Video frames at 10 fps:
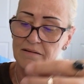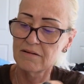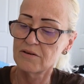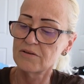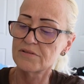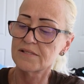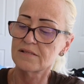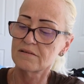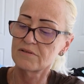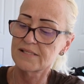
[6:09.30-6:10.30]
know who's,
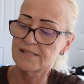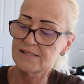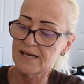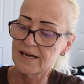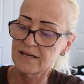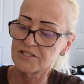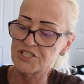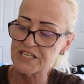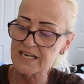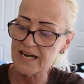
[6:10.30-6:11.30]
what does it say?
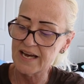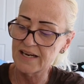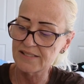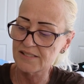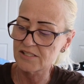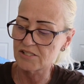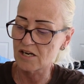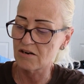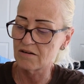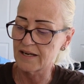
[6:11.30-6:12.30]
G.S.
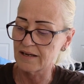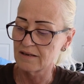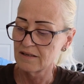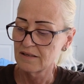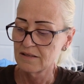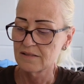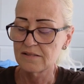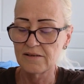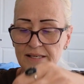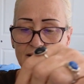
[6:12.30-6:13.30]
Sterling.
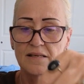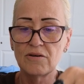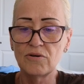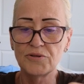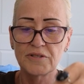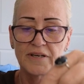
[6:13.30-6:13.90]
So he's an older